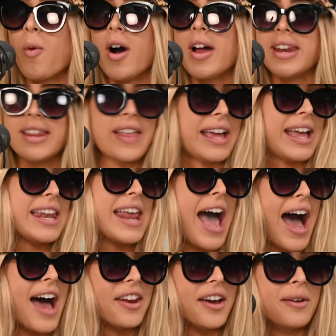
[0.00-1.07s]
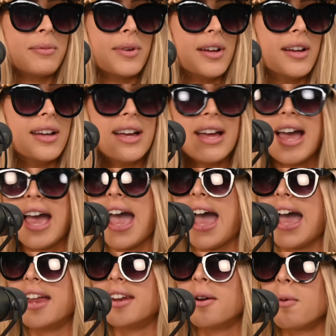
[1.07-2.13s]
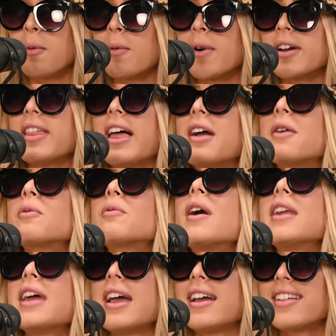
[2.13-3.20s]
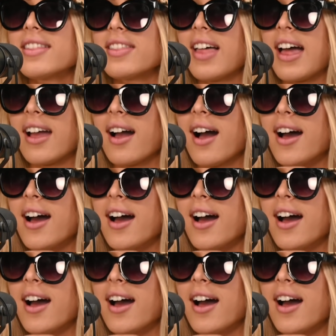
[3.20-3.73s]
one like an atom, and we're like running like